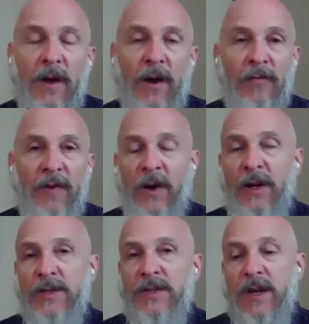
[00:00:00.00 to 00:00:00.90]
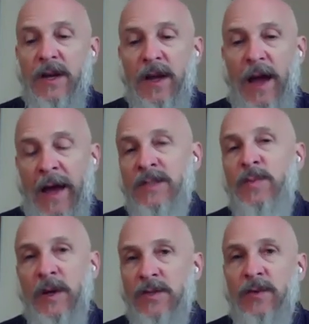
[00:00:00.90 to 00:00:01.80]
various
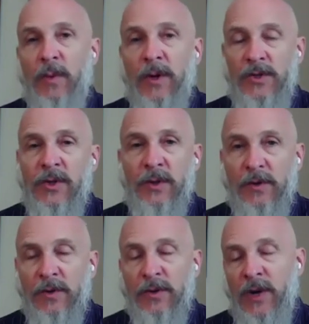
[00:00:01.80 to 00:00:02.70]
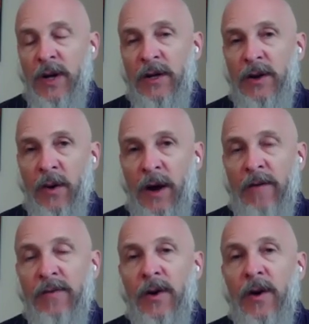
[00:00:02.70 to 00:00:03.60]
aspects of what you're trying to go
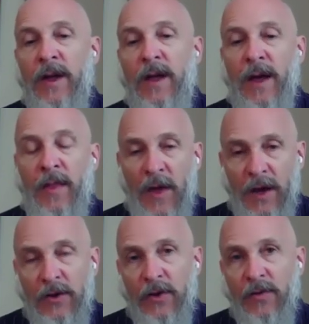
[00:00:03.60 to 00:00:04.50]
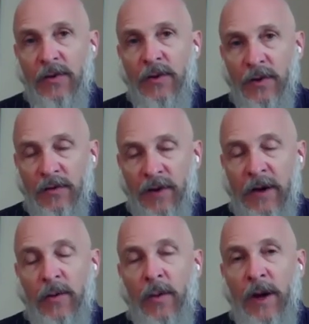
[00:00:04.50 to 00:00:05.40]
after, and then you can
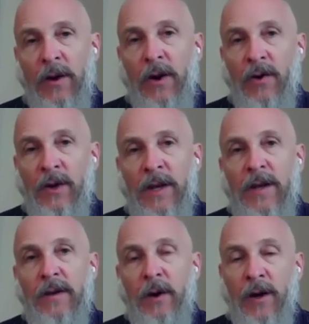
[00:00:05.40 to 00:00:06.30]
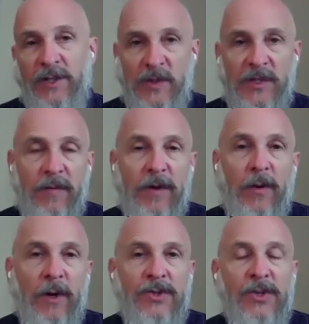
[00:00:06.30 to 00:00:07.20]
find a way to hone in on a specific
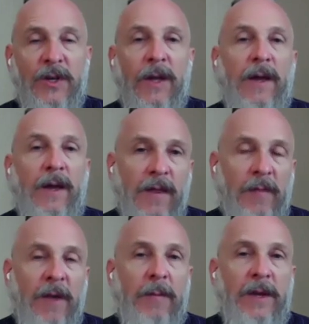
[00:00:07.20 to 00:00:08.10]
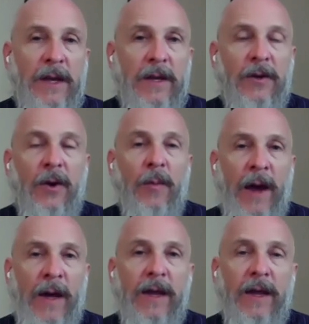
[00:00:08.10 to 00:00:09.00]
question, and then maybe need to go
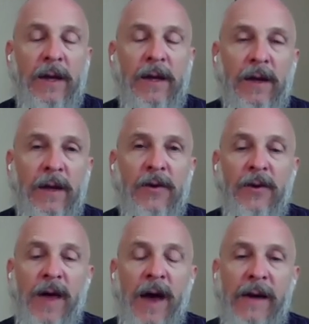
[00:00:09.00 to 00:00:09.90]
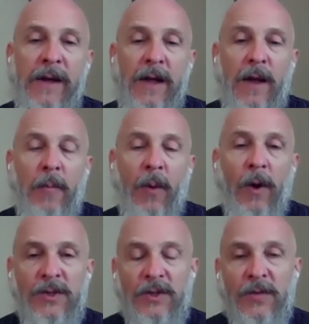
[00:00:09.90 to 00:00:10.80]
back and do that. But
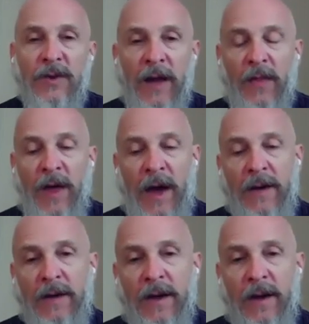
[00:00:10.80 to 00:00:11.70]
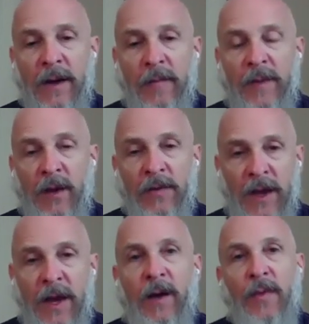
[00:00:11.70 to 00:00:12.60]
once you've got that nailed
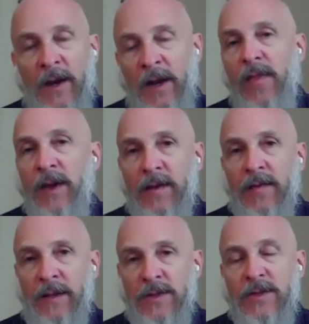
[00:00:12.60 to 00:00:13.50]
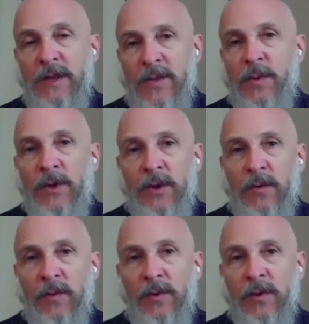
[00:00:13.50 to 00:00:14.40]
down, then I think that's when
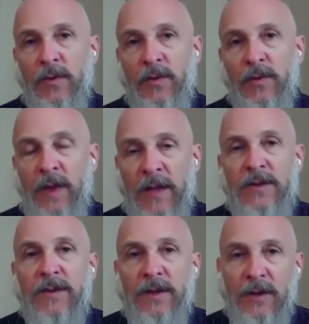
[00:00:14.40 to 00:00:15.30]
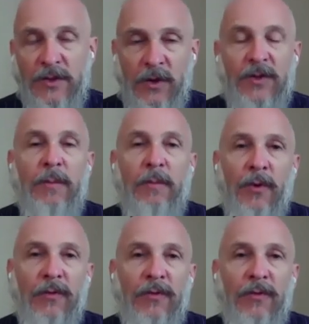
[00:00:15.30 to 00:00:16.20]
you then can start to
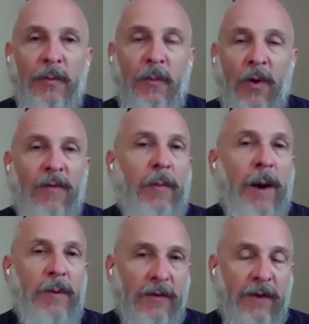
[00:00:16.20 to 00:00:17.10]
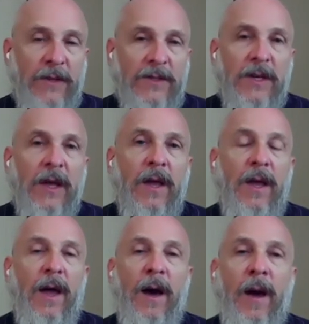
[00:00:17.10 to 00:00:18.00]
move to more of a public facing,
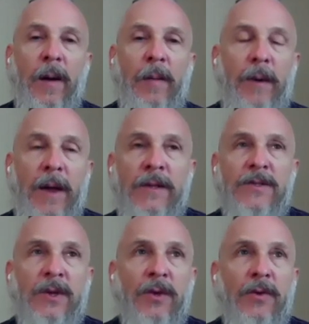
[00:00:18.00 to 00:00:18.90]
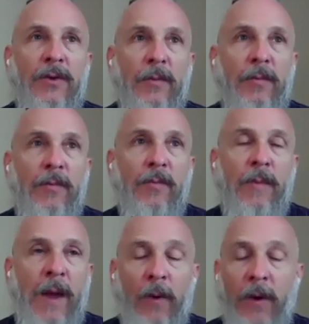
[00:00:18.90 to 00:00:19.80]
and so you may
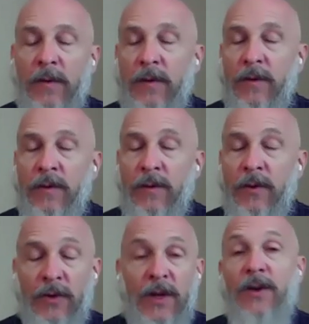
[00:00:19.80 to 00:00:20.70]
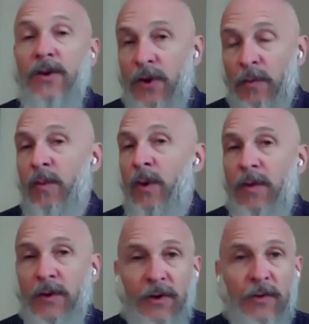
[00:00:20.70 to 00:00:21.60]
want to, you'll need to determine
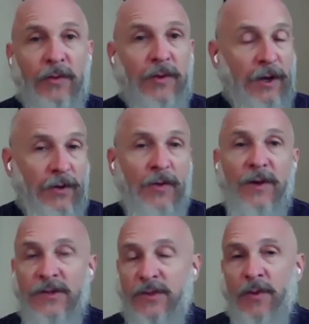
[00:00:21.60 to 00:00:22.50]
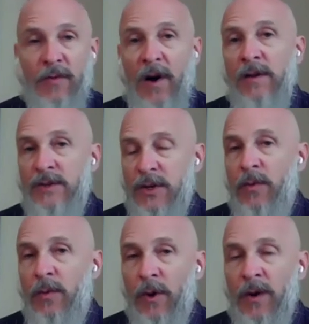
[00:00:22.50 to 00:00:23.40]
whether you can do this through volunteer
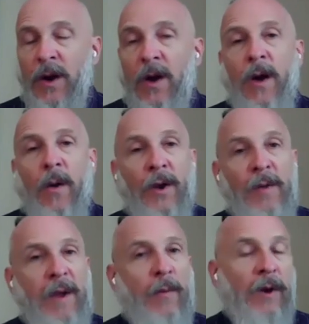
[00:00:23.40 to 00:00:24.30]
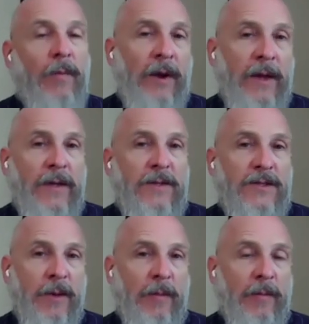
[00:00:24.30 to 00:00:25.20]
work, or you may want to bring in
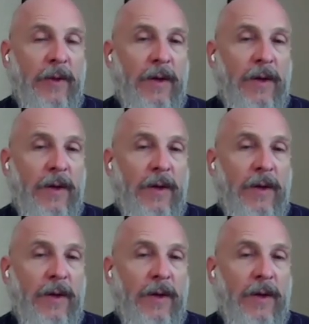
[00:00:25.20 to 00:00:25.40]
some